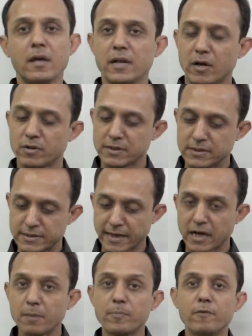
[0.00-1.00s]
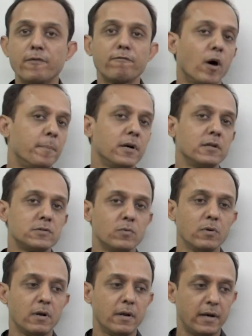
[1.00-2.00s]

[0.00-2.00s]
Now this general proof of L'Hopital's rule,